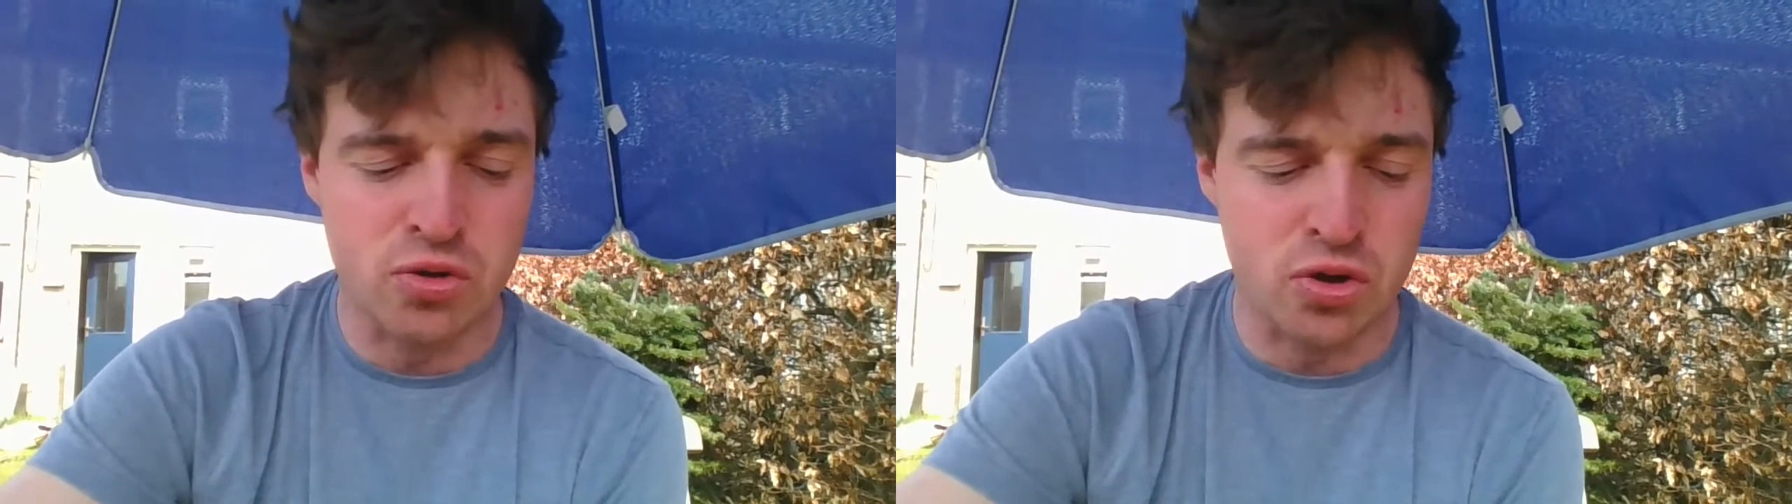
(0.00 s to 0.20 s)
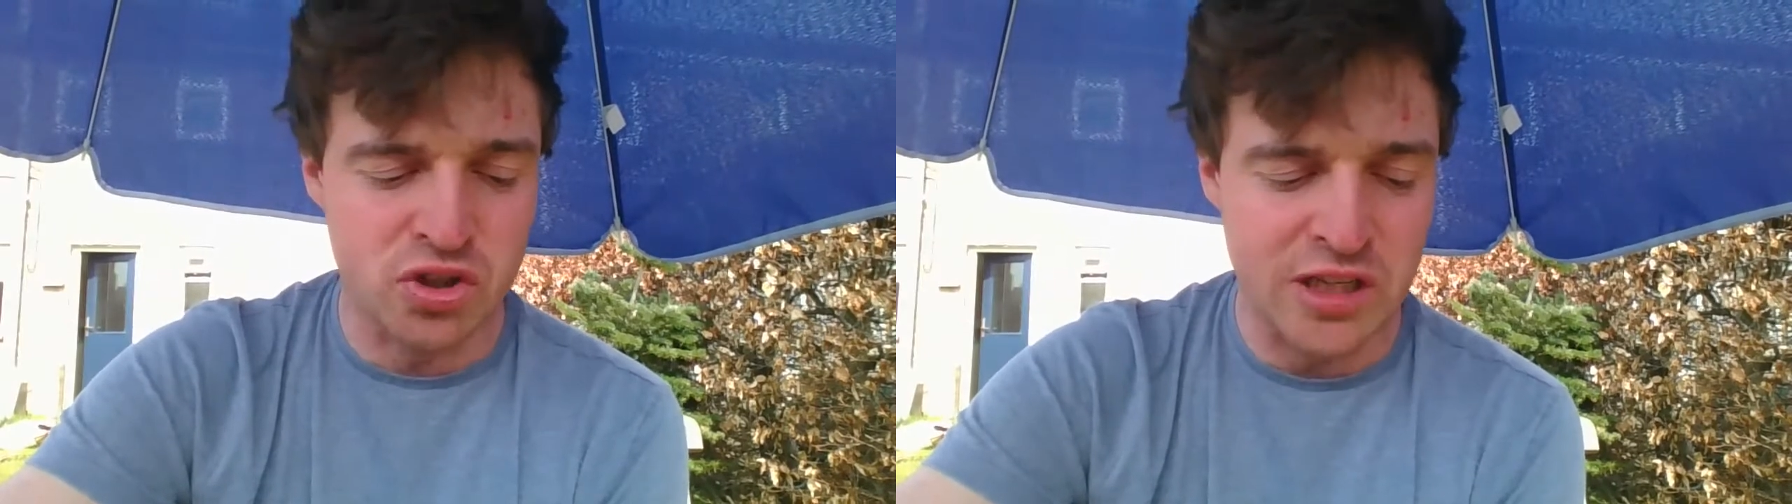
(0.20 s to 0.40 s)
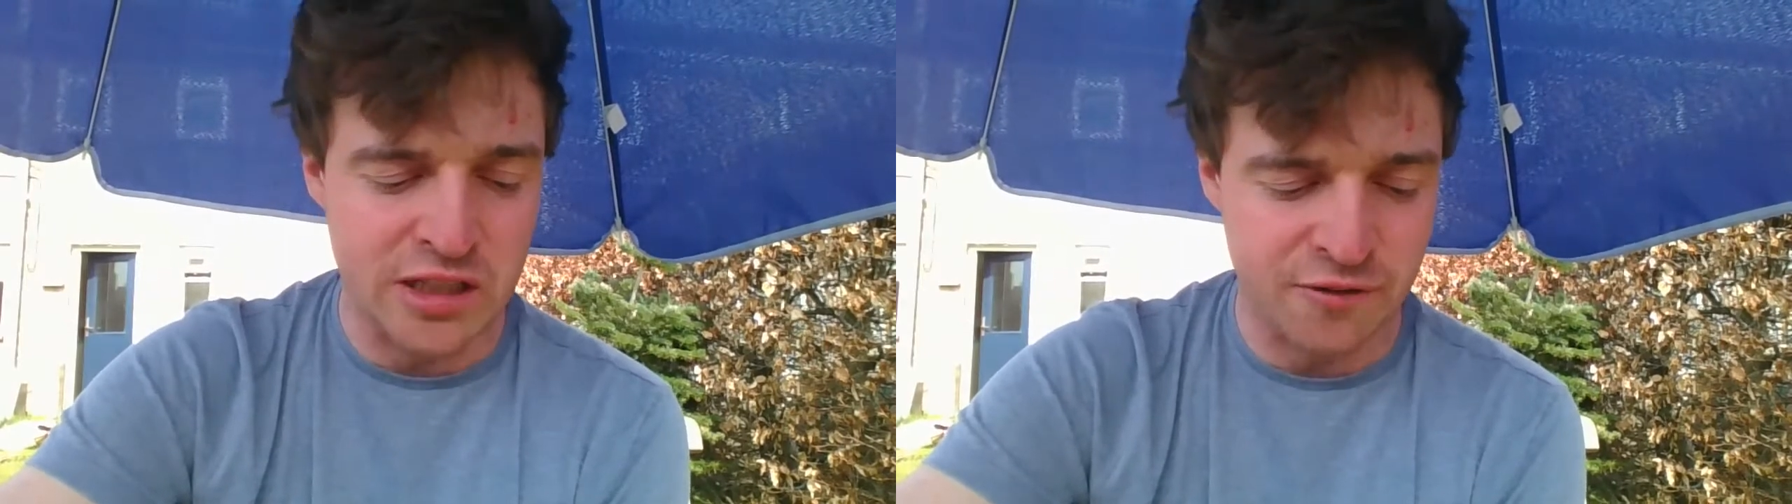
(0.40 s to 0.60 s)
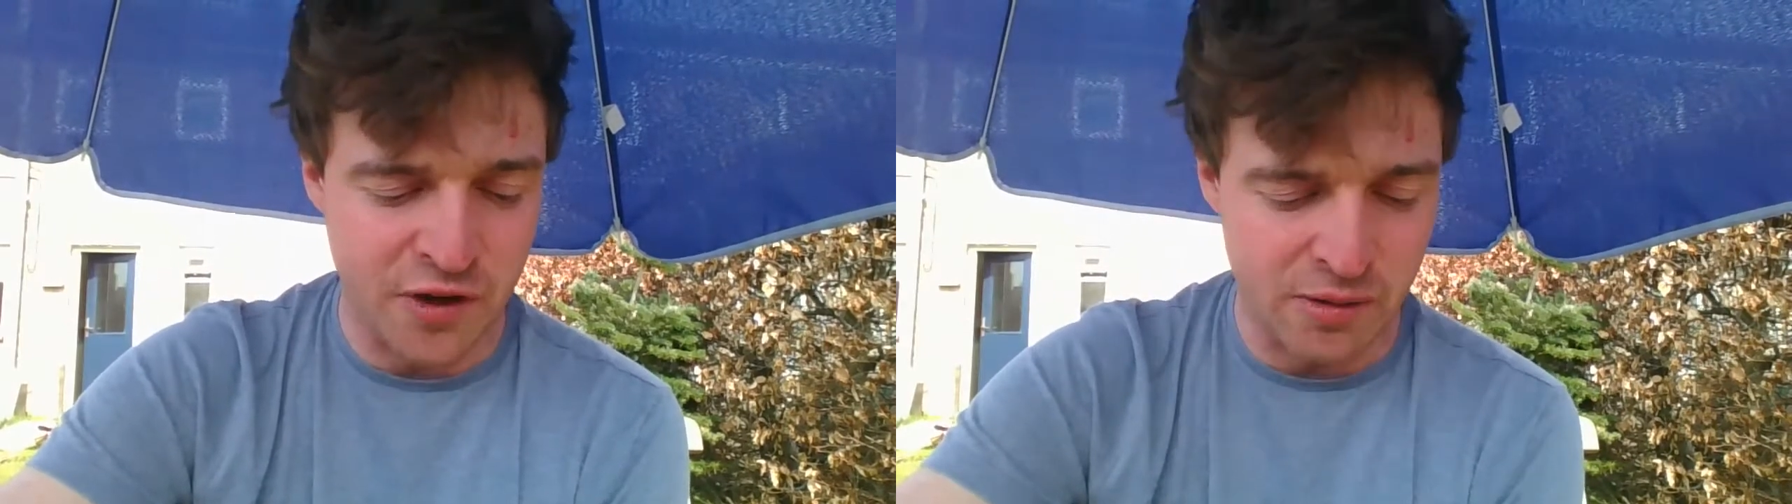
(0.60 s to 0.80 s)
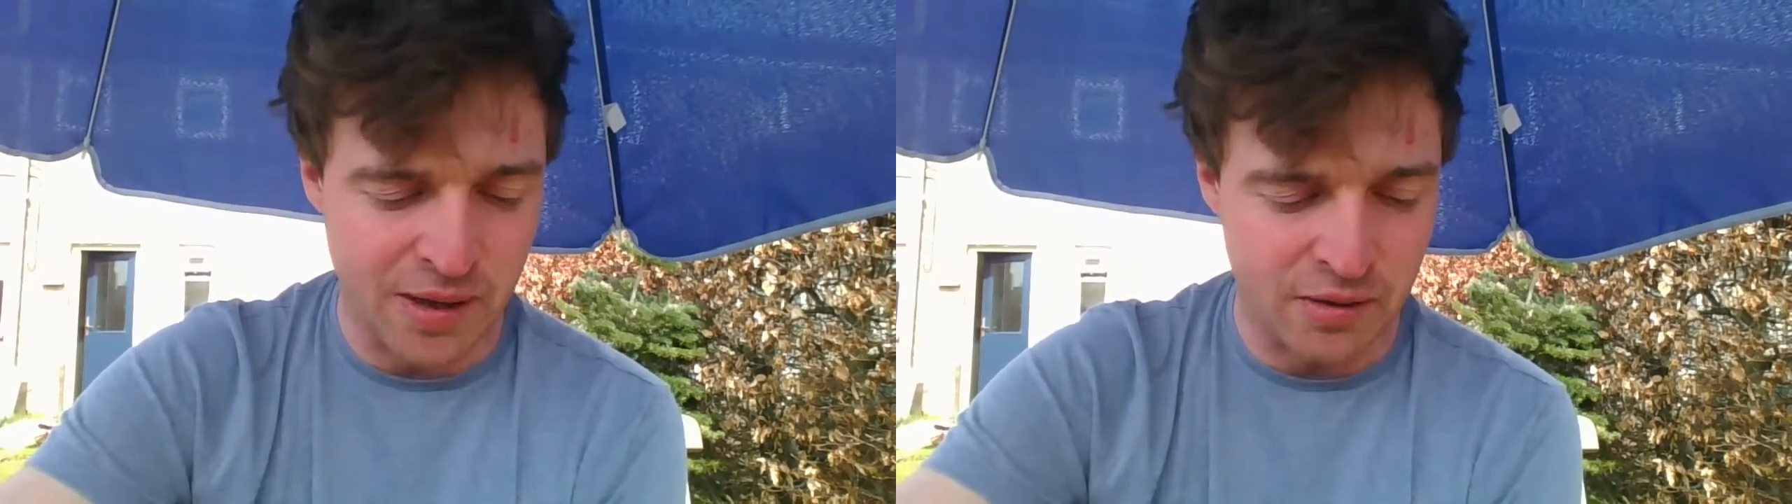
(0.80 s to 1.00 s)
John Jennings
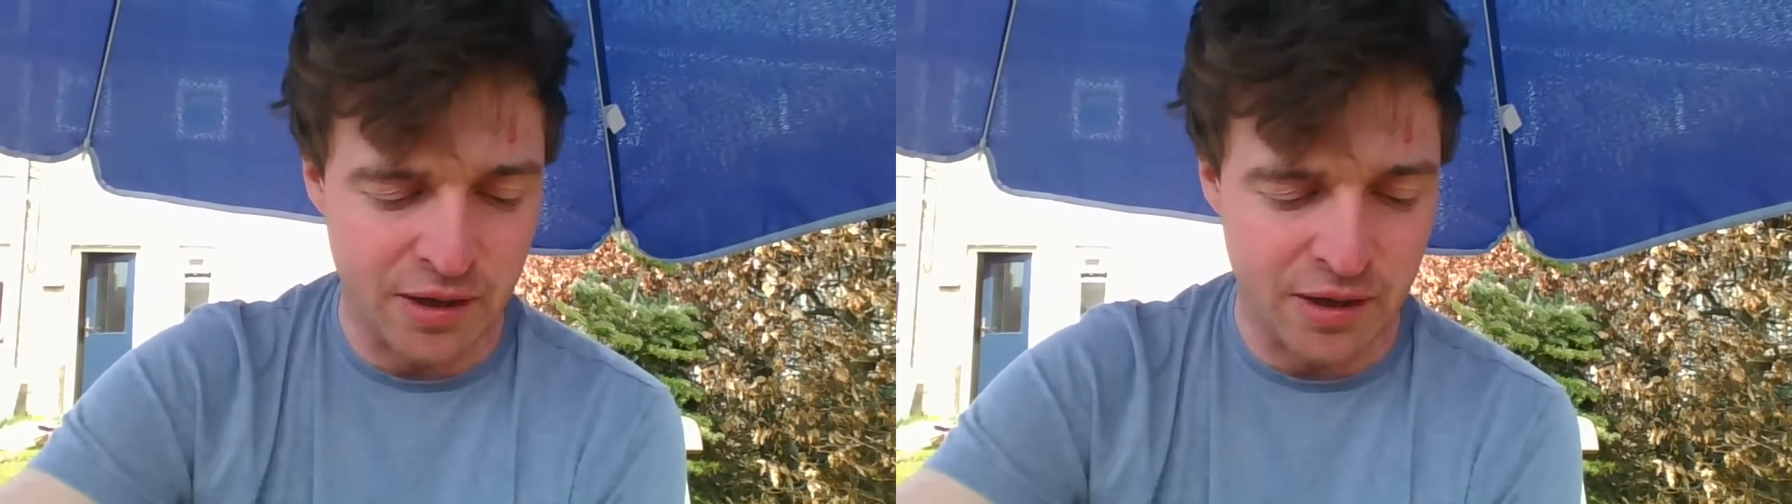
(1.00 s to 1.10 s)
very well.